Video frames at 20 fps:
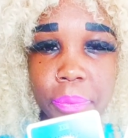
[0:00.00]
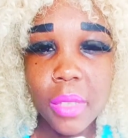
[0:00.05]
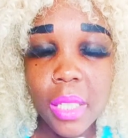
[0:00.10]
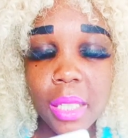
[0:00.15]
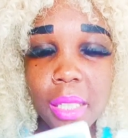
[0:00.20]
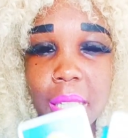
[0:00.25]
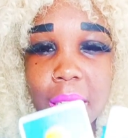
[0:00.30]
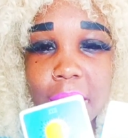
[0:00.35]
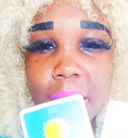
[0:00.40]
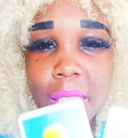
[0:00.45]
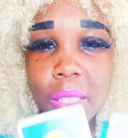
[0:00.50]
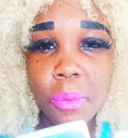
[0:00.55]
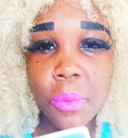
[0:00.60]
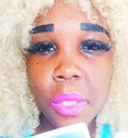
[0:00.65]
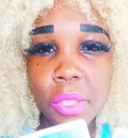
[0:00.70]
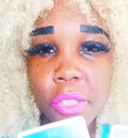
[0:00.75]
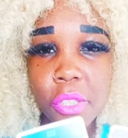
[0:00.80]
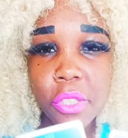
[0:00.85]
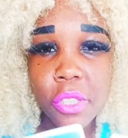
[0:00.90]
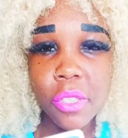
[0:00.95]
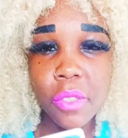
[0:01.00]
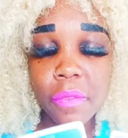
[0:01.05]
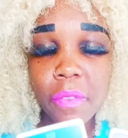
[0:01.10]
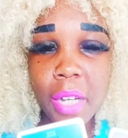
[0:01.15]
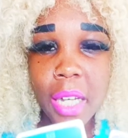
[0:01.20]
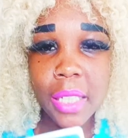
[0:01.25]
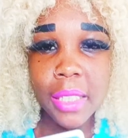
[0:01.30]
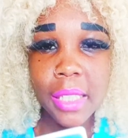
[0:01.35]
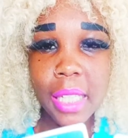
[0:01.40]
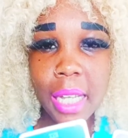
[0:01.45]
and they didn't want you to
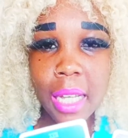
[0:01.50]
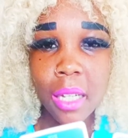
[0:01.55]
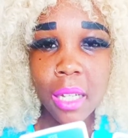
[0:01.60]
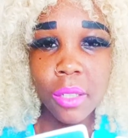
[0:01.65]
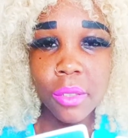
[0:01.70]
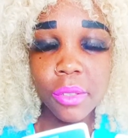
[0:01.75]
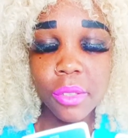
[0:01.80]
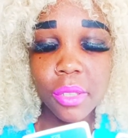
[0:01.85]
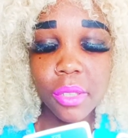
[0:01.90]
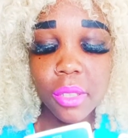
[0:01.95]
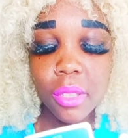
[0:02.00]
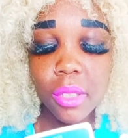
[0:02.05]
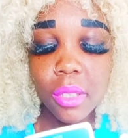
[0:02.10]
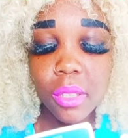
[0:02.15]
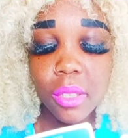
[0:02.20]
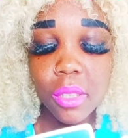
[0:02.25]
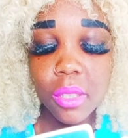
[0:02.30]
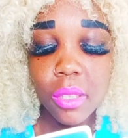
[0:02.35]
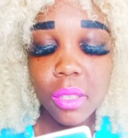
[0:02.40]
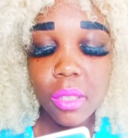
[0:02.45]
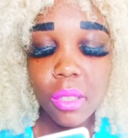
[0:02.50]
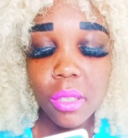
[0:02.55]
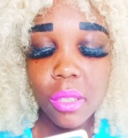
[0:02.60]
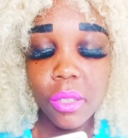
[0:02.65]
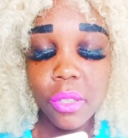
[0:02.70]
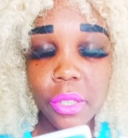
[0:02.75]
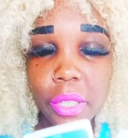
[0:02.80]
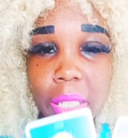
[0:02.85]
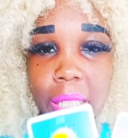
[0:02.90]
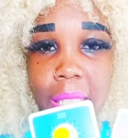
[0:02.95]
find out
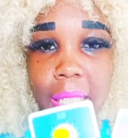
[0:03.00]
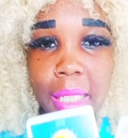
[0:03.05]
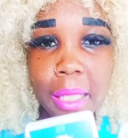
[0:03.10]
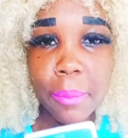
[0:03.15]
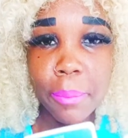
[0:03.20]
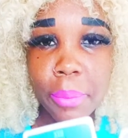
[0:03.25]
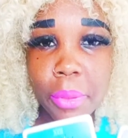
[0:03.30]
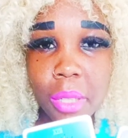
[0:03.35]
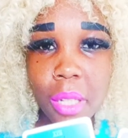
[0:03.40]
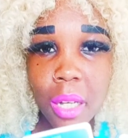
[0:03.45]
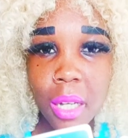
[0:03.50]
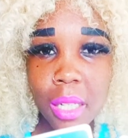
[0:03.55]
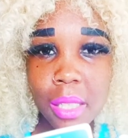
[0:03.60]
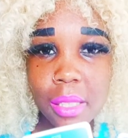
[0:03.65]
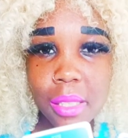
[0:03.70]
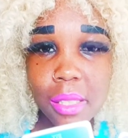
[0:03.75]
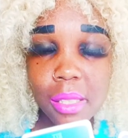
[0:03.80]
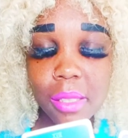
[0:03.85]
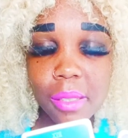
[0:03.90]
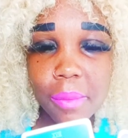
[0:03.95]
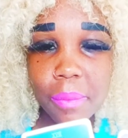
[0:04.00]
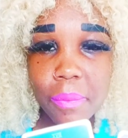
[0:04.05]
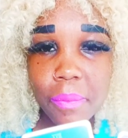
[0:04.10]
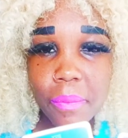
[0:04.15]
their hidden plots.